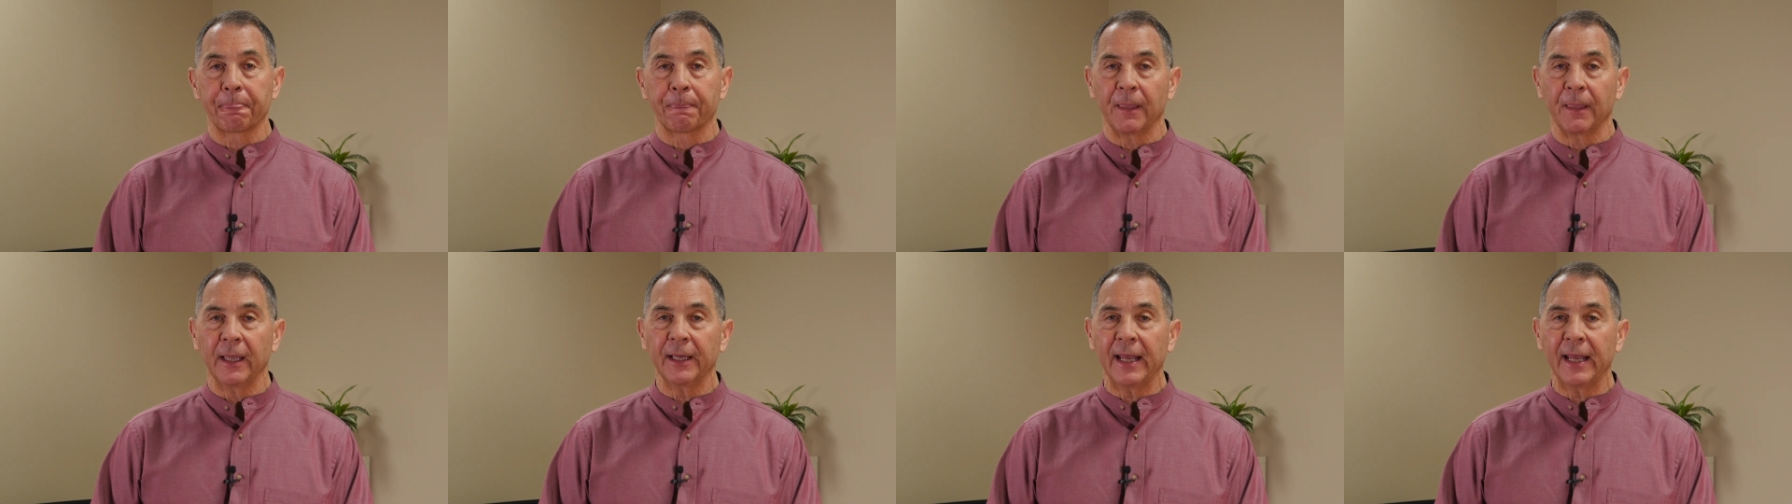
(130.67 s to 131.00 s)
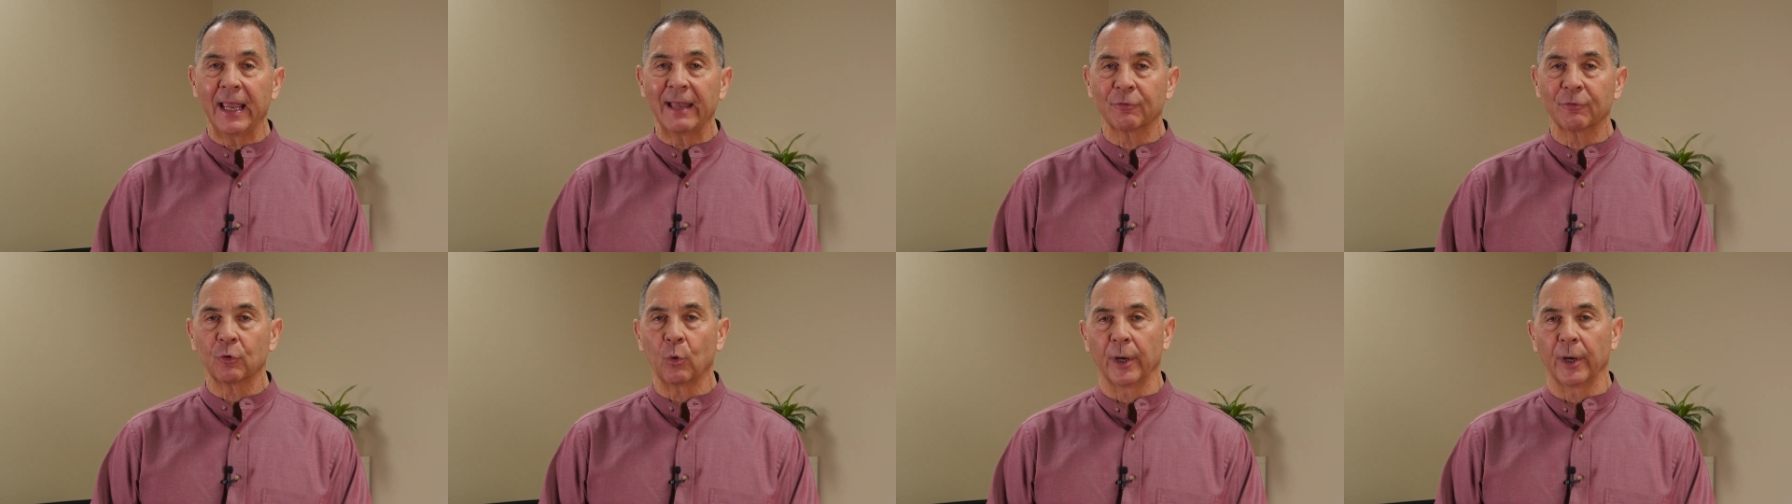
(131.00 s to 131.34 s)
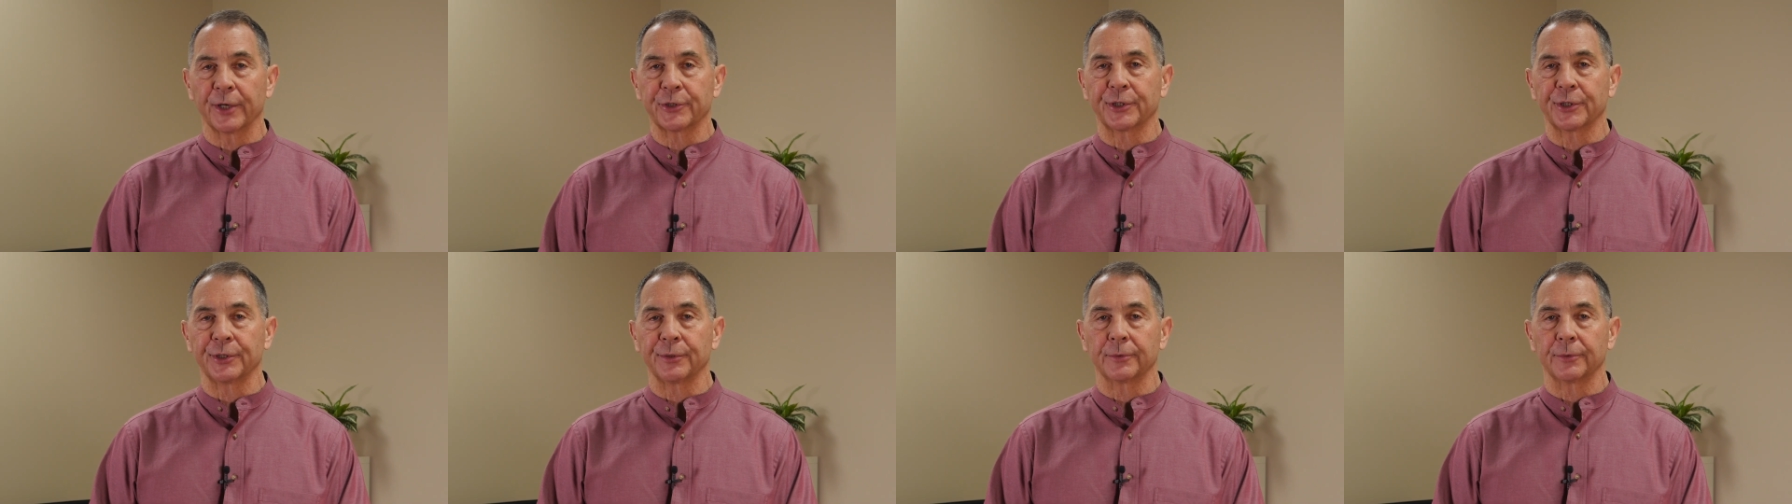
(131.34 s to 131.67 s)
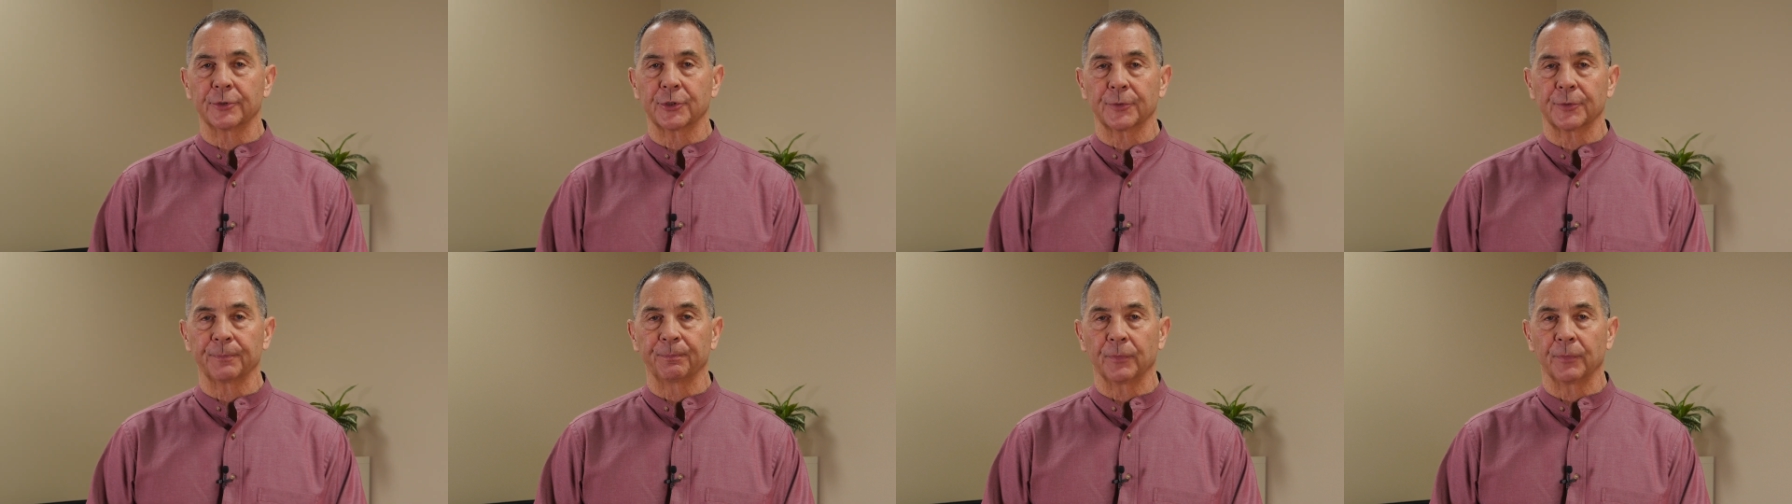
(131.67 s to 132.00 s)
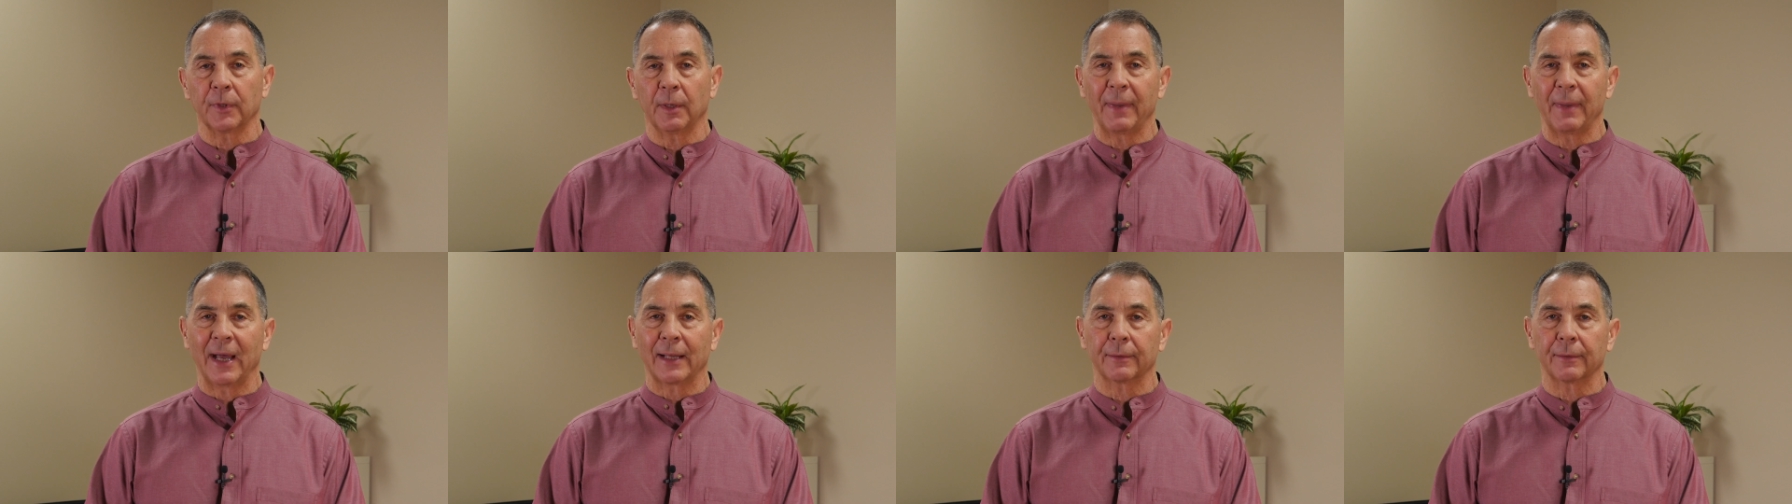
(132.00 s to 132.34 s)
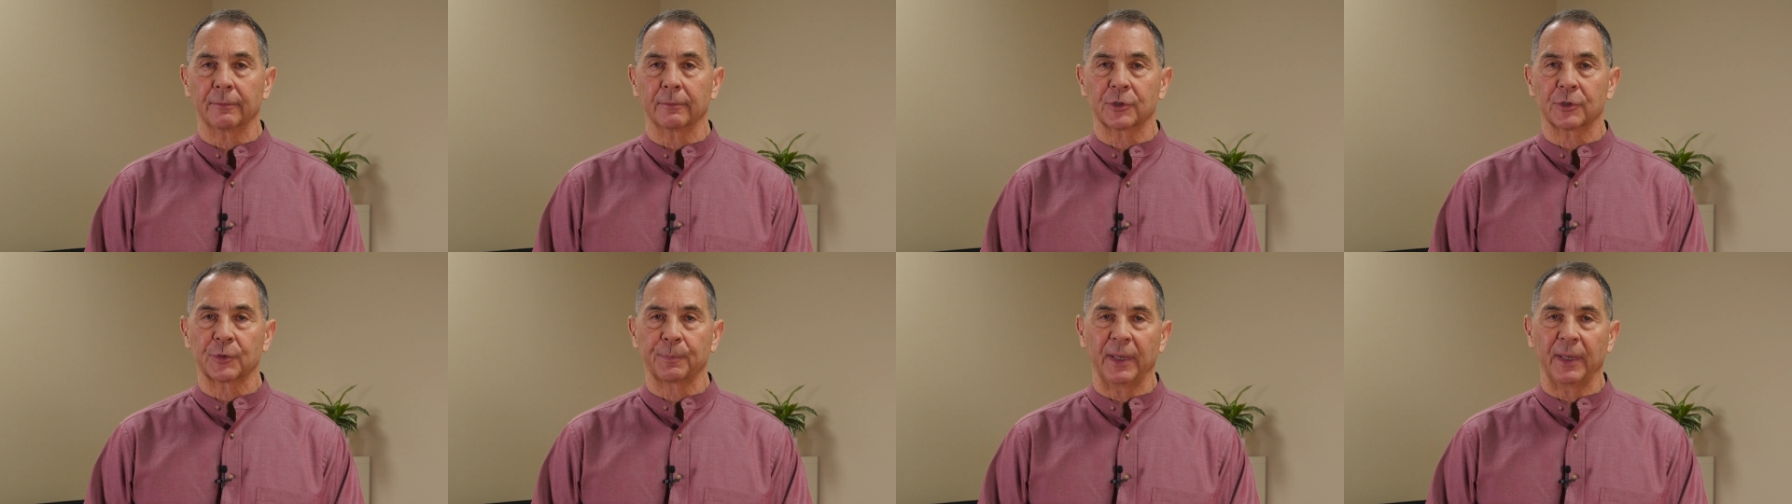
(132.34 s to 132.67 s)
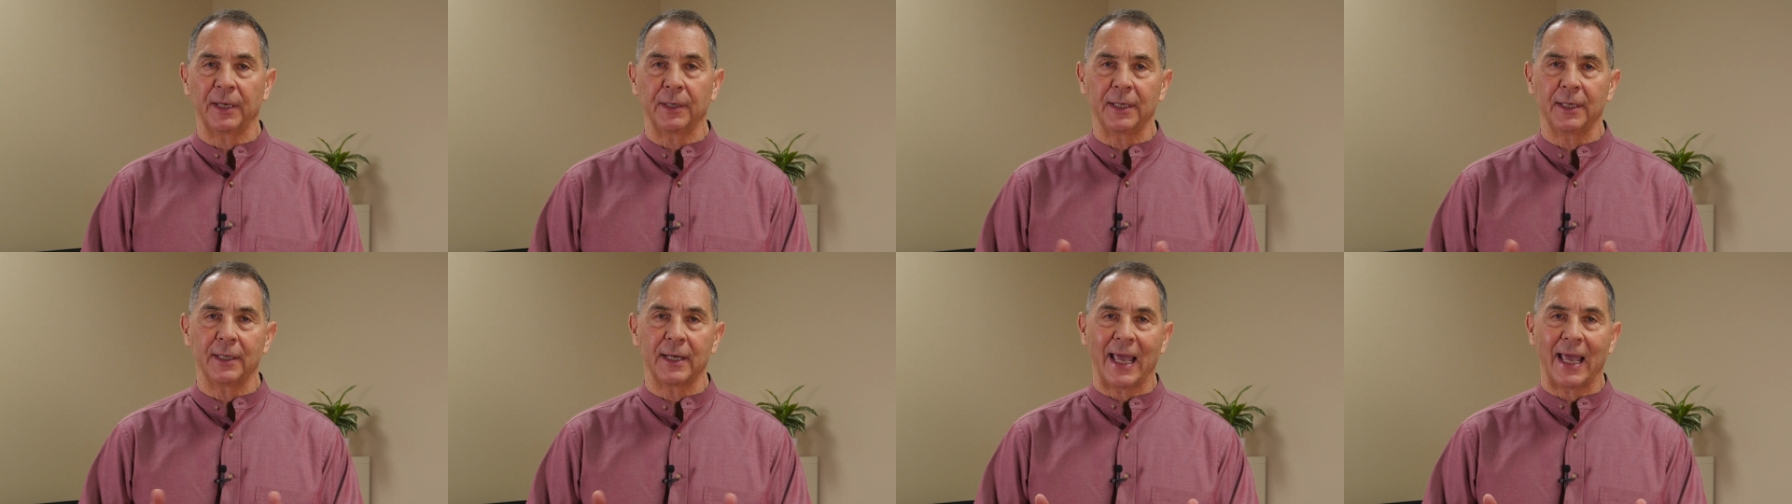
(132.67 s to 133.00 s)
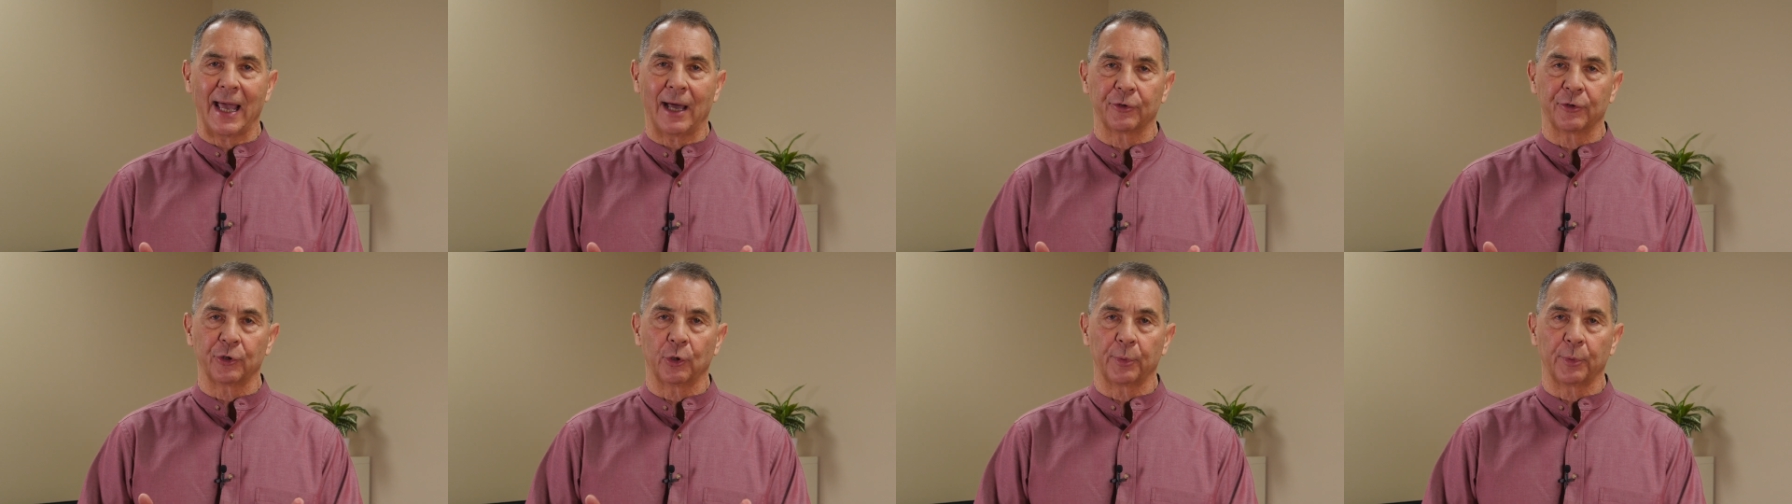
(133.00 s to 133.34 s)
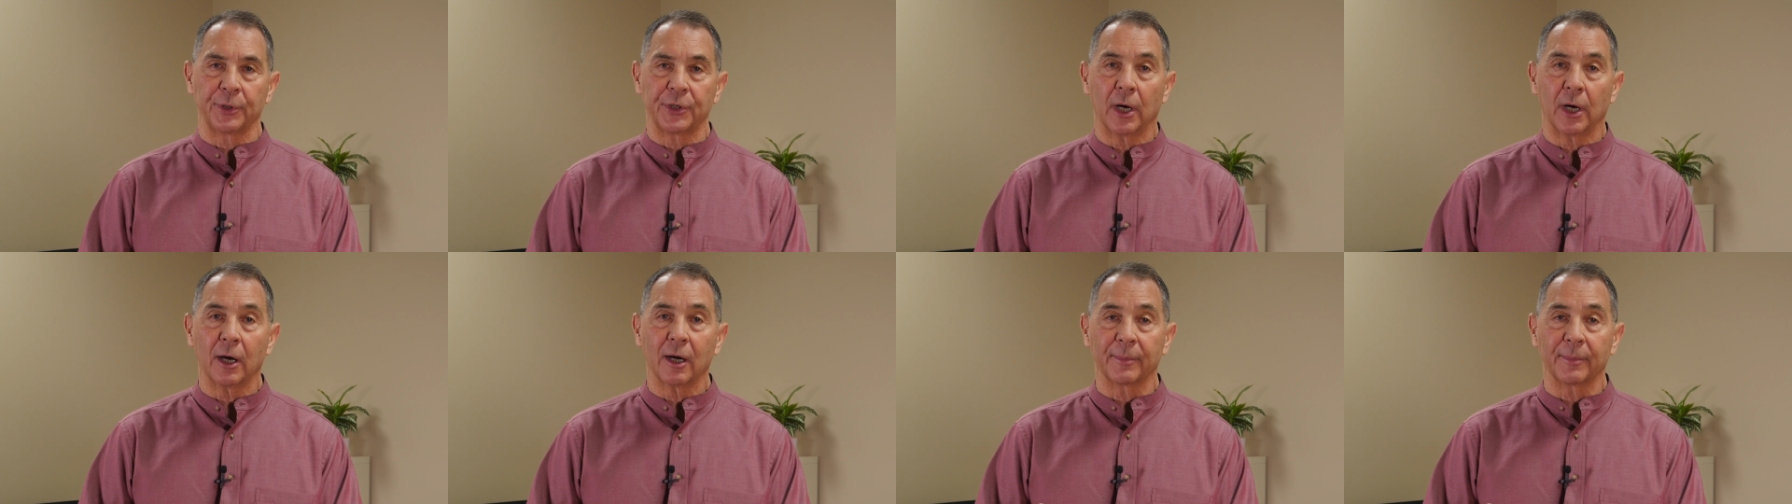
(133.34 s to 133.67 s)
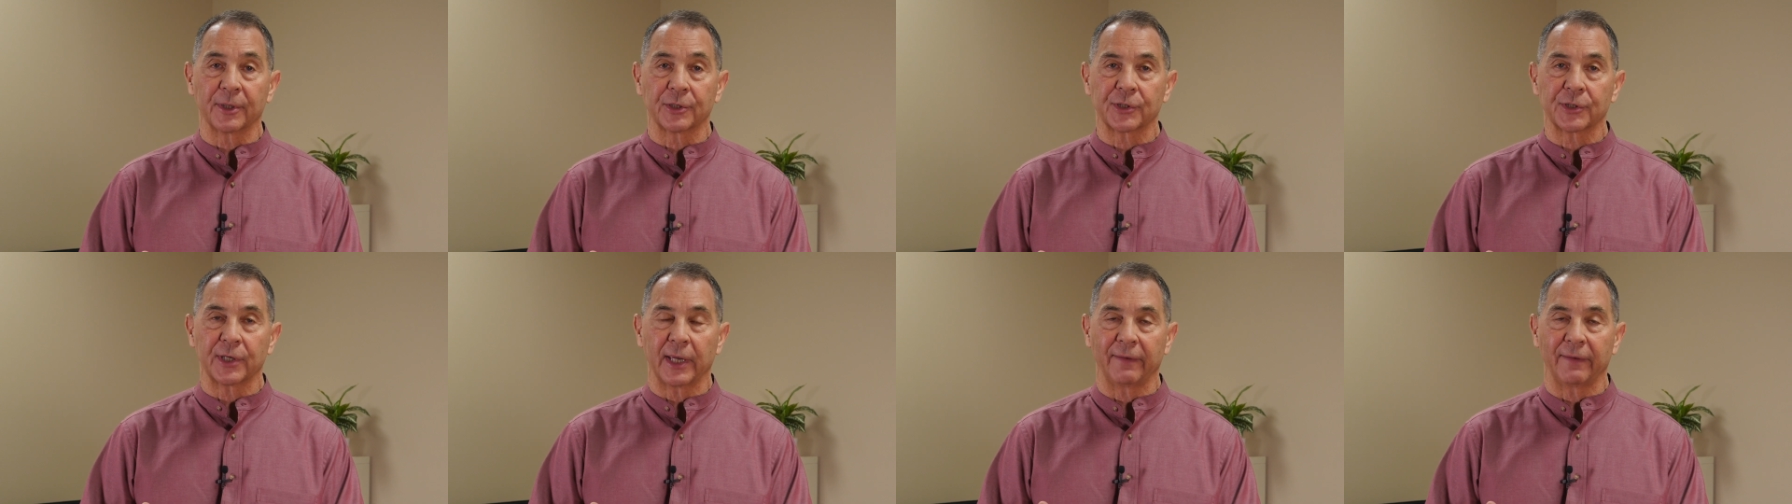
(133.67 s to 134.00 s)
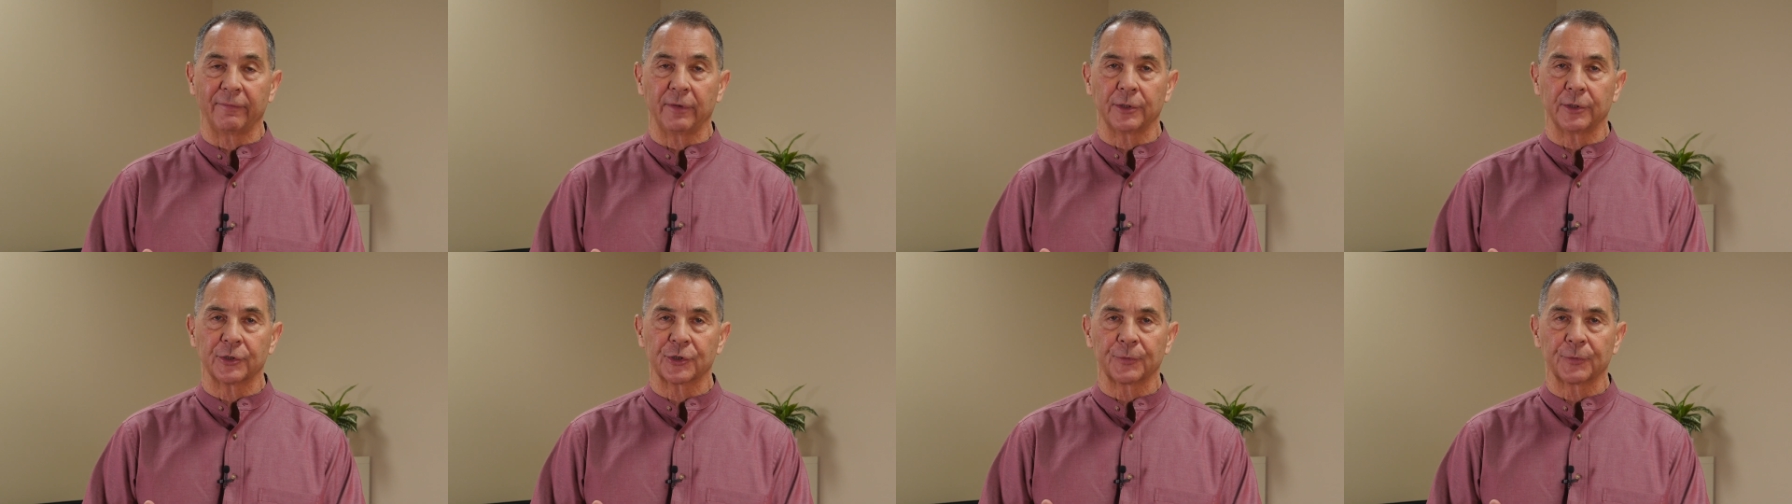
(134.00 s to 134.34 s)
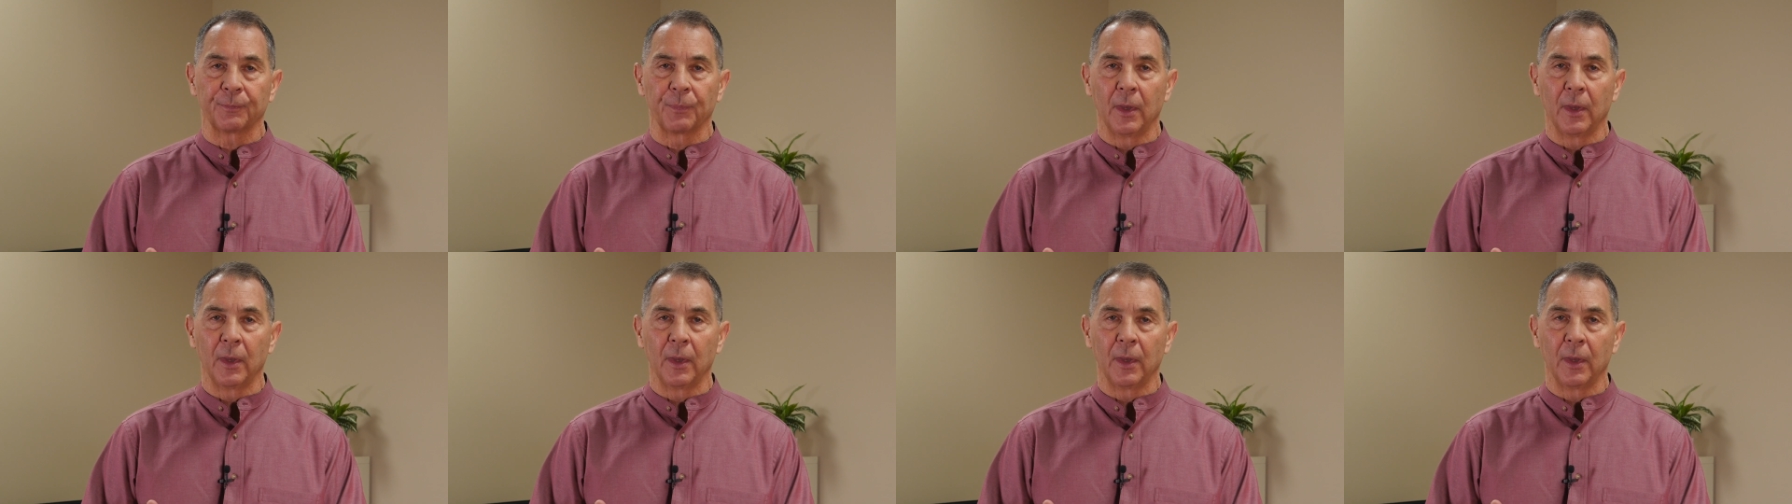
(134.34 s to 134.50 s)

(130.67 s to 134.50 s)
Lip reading: and have questions about spending down your retirement savings,